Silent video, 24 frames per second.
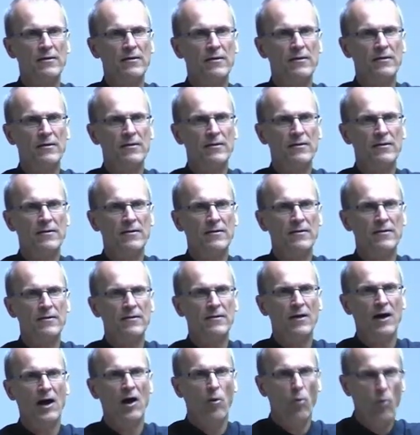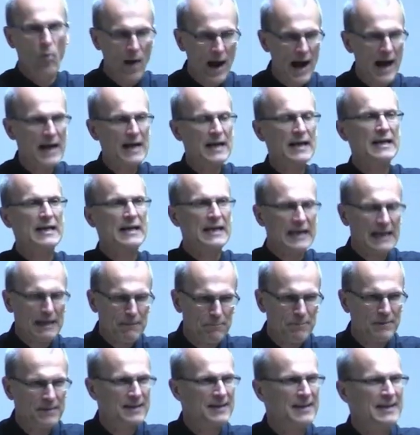A way to get Daniel. A way to
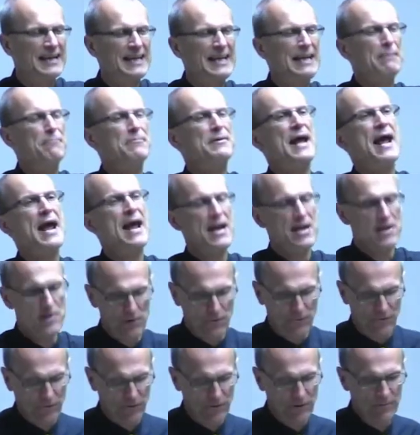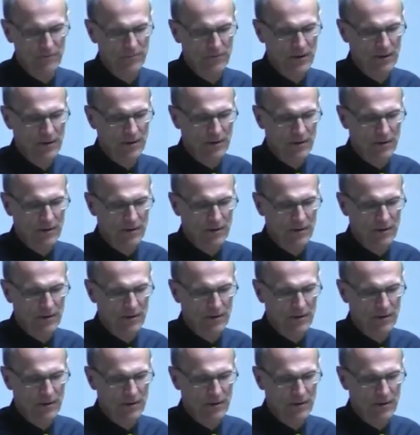keep, keep Daniel from